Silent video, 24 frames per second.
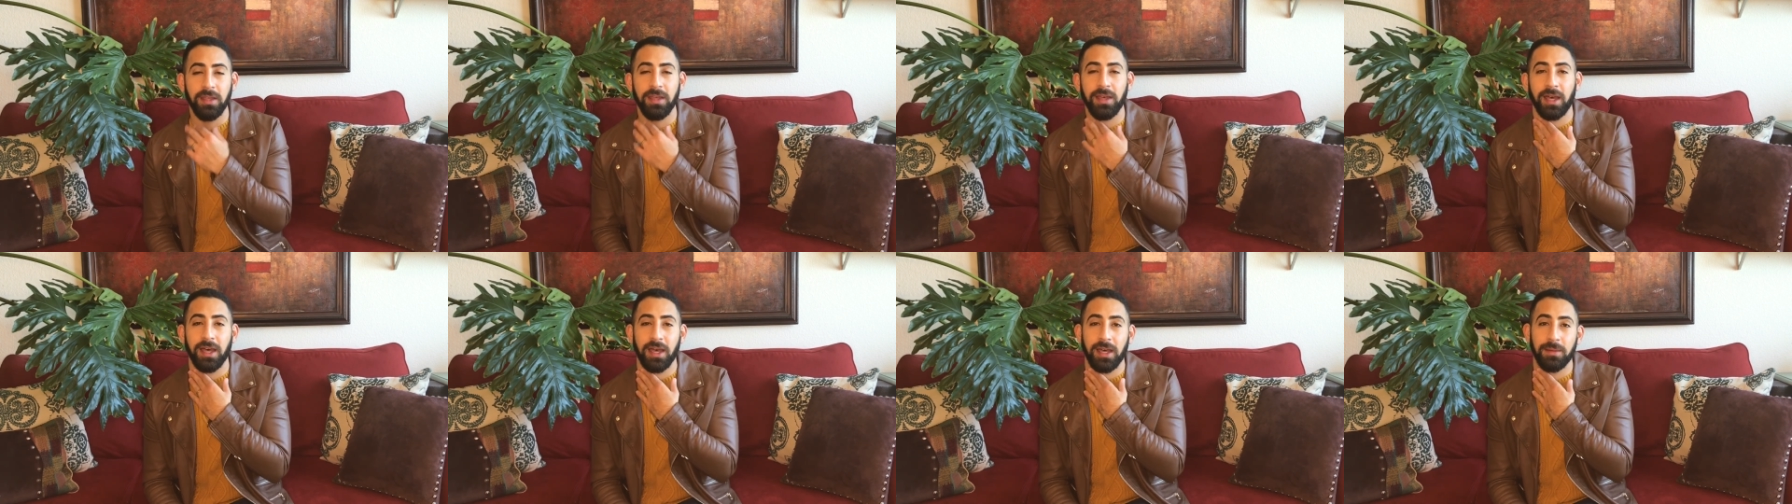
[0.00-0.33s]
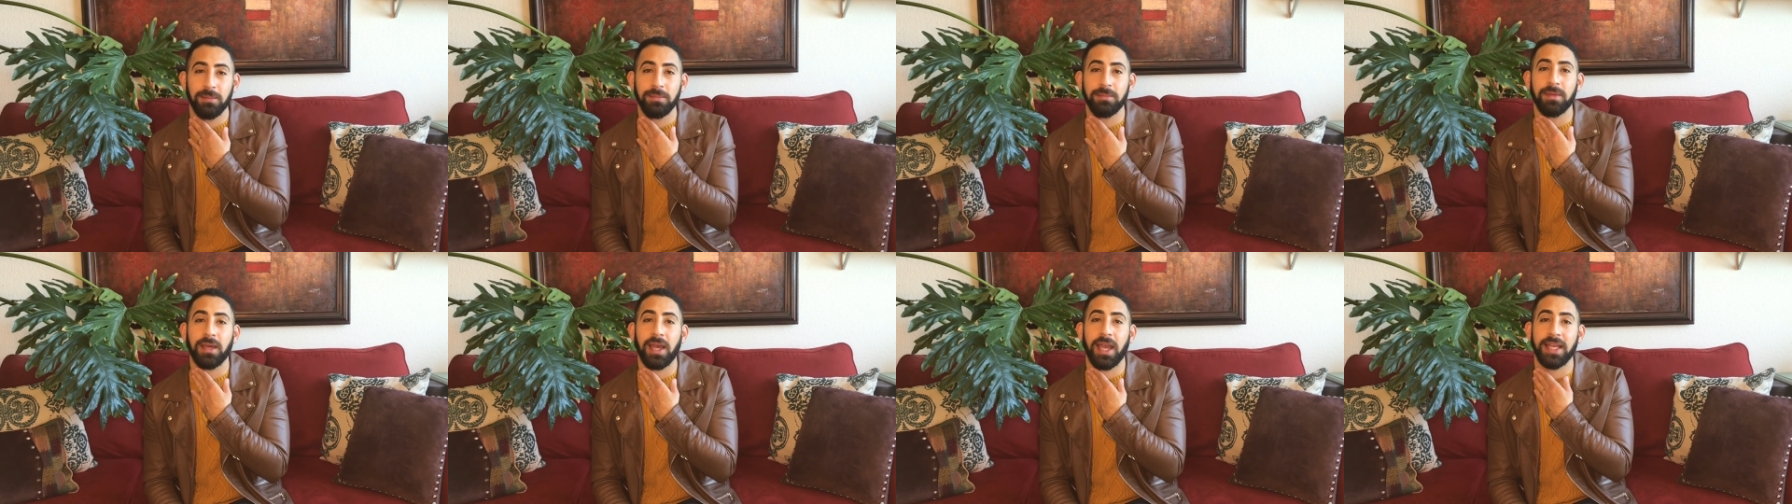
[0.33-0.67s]

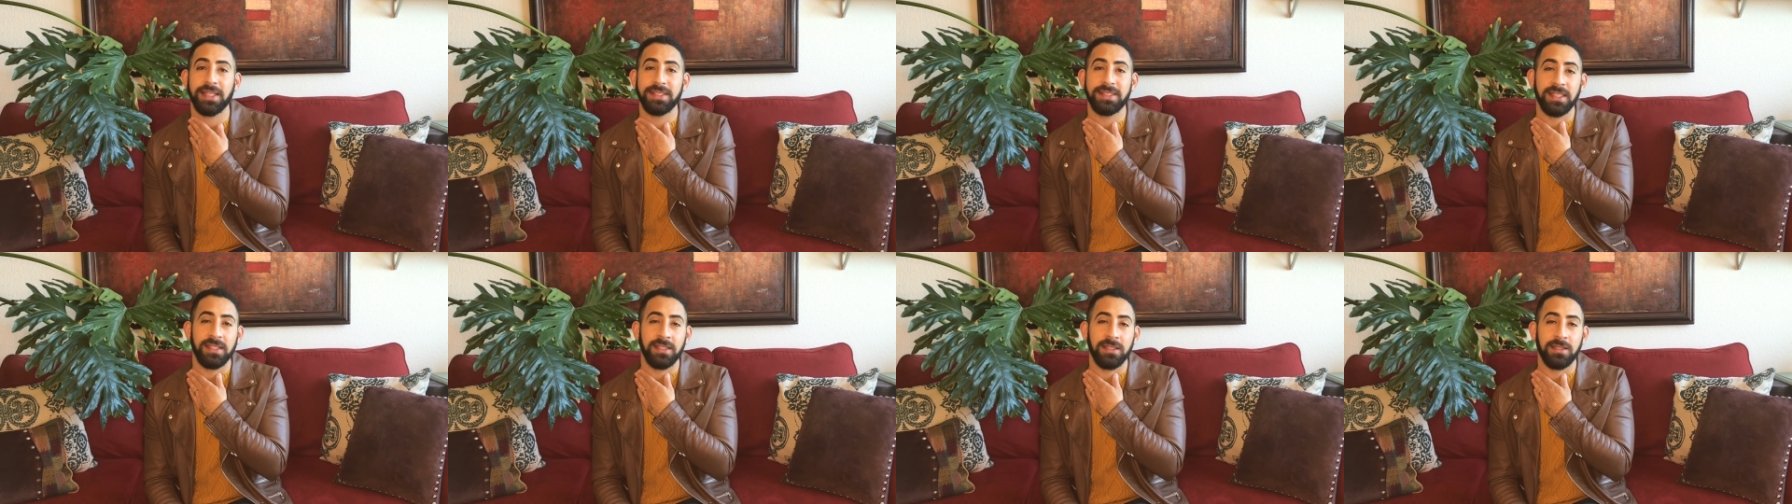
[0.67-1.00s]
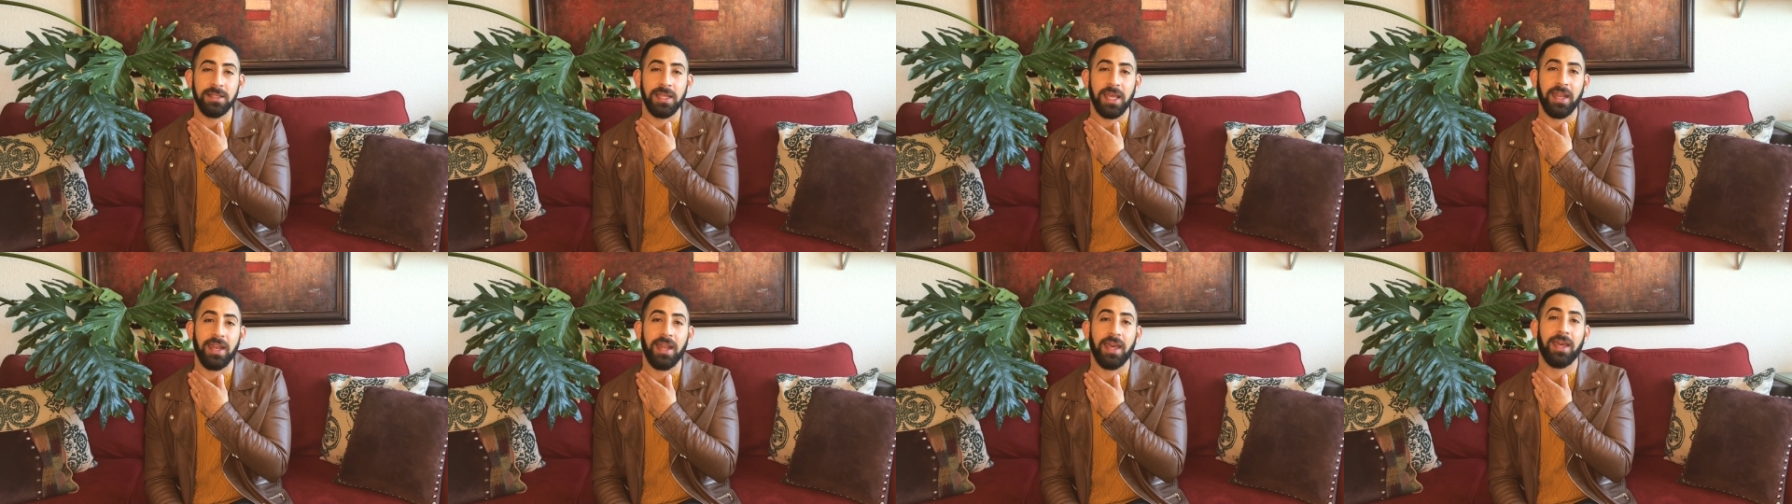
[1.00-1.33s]
Um, I
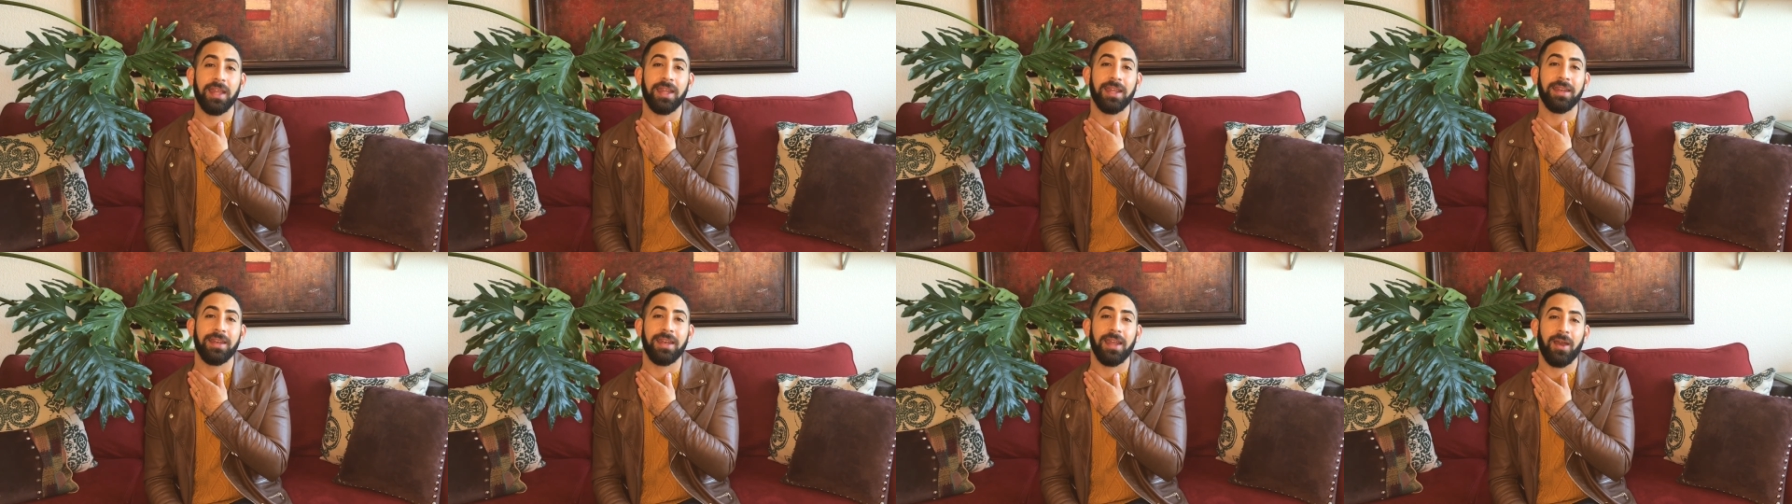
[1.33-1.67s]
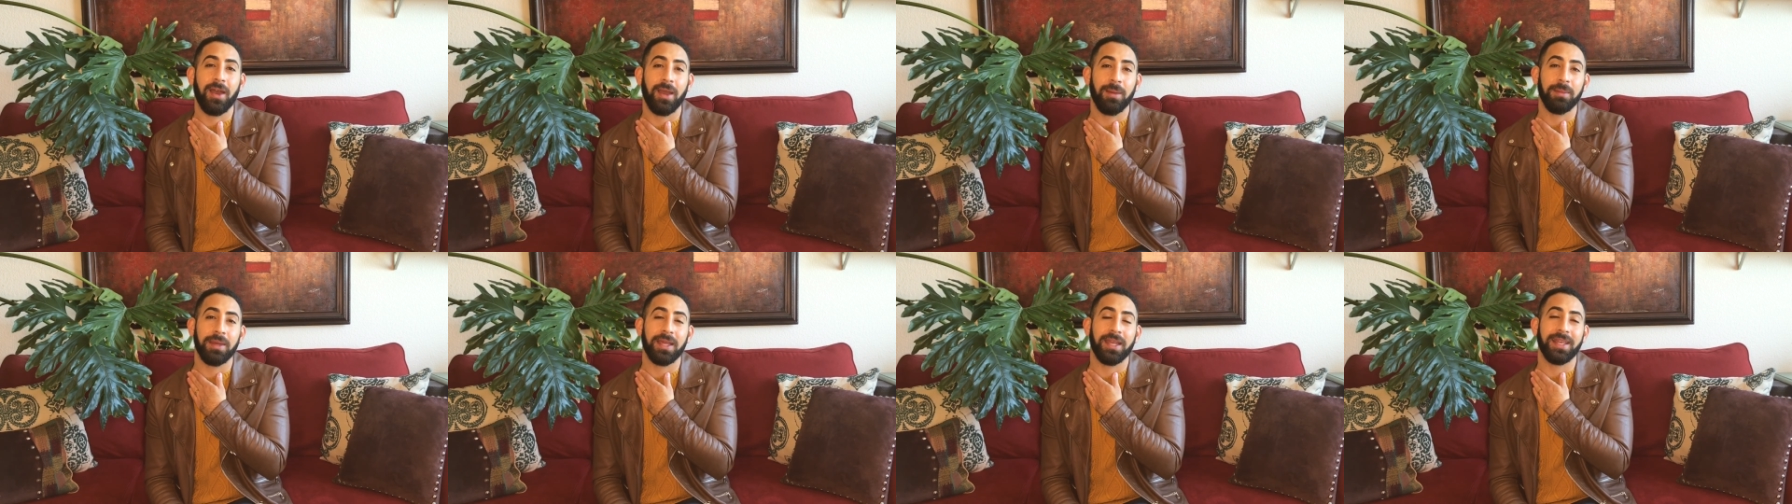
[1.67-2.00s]
didn't, and I, now
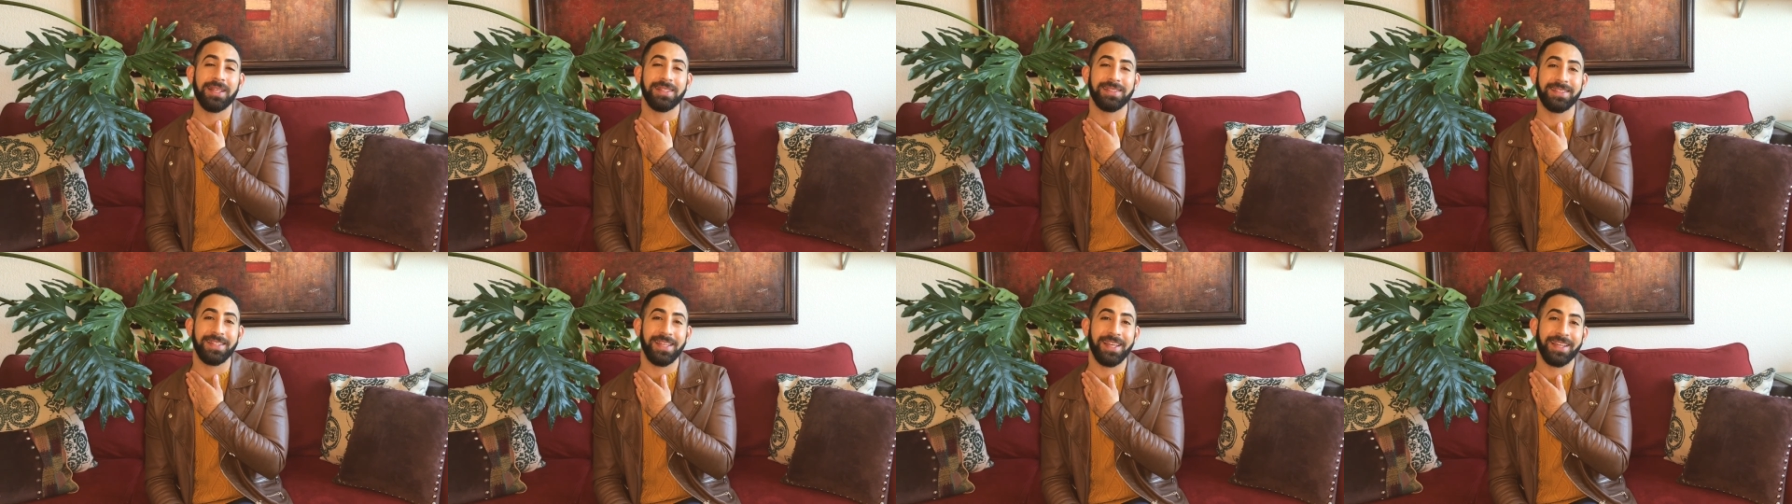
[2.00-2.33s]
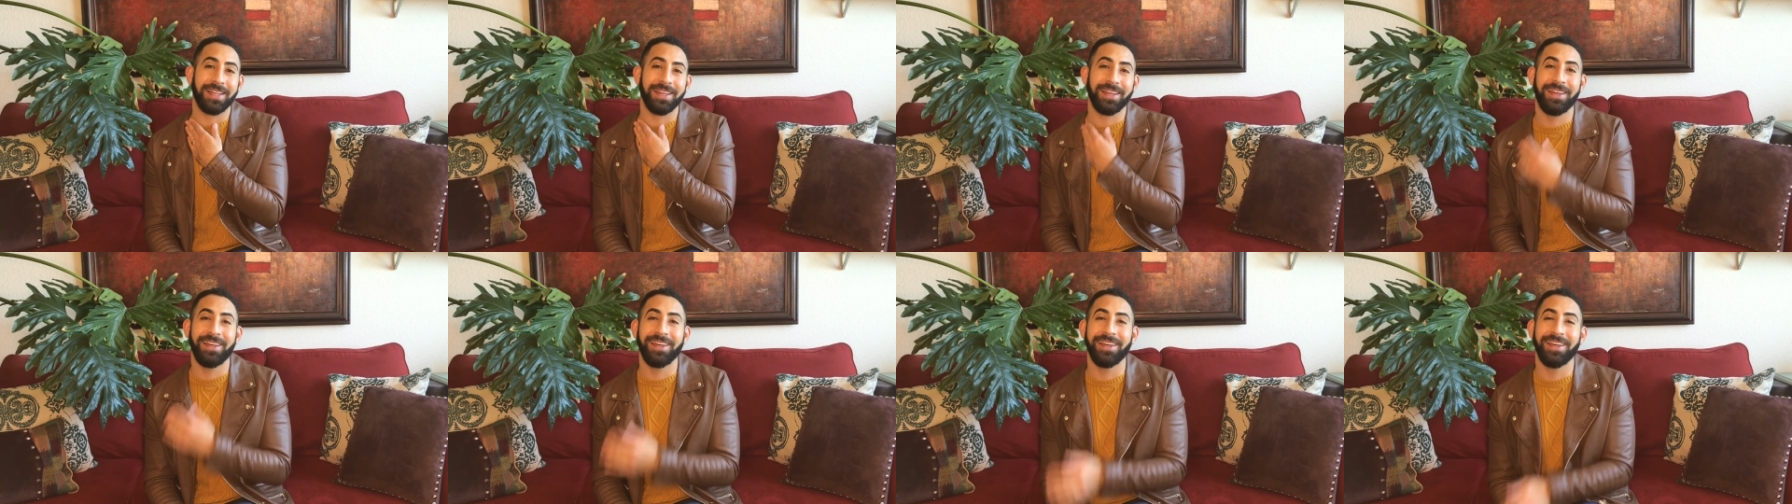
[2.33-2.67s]
I'm getting sick.